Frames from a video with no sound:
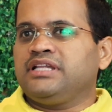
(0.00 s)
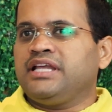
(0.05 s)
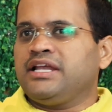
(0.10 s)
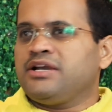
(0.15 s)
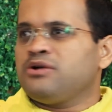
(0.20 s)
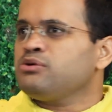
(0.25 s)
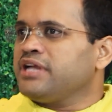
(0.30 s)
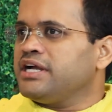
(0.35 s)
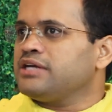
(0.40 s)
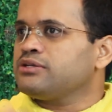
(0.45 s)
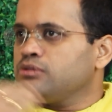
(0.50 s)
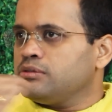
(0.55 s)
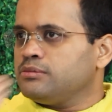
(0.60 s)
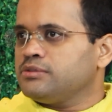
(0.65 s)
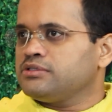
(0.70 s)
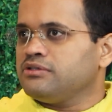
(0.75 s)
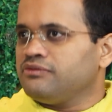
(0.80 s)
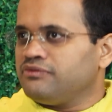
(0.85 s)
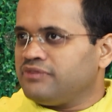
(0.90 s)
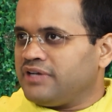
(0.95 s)
they don't get
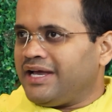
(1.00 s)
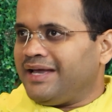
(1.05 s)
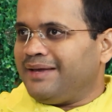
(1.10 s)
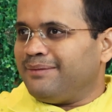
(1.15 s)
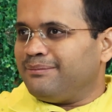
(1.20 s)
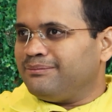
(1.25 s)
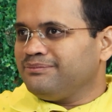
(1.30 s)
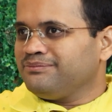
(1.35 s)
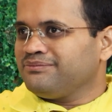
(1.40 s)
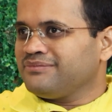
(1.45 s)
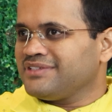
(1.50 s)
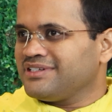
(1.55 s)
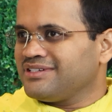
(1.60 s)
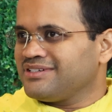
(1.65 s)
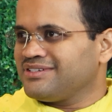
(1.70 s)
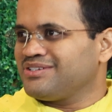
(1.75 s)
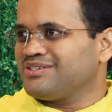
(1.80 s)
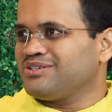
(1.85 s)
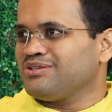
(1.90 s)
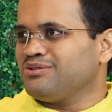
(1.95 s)
so much of time
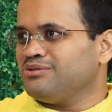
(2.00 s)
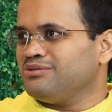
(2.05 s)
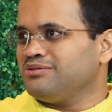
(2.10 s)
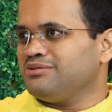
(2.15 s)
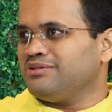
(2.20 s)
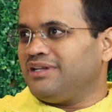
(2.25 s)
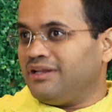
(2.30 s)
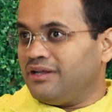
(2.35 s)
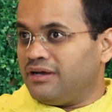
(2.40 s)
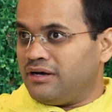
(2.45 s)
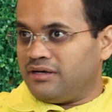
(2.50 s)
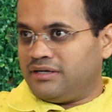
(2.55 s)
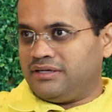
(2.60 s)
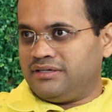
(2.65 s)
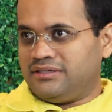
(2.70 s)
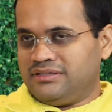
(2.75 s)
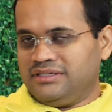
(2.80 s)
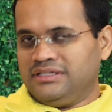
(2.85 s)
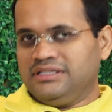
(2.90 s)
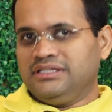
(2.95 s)
to
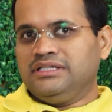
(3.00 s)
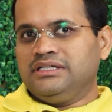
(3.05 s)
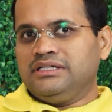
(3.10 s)
learn.